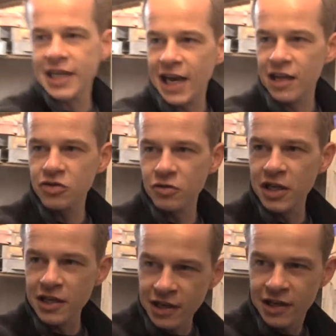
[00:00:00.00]
gallons a
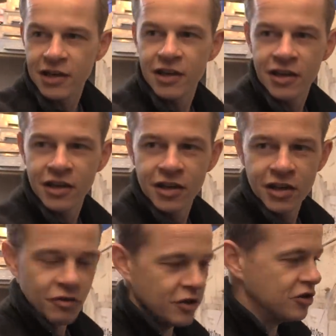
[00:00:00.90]
week
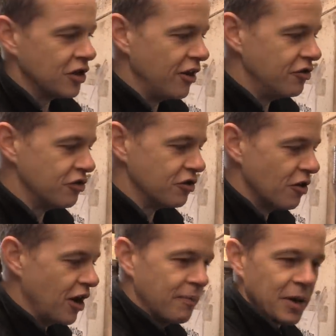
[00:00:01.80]
which goes through
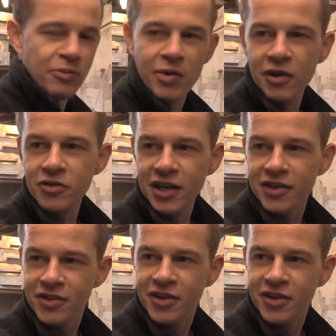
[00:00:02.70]
quite a big process.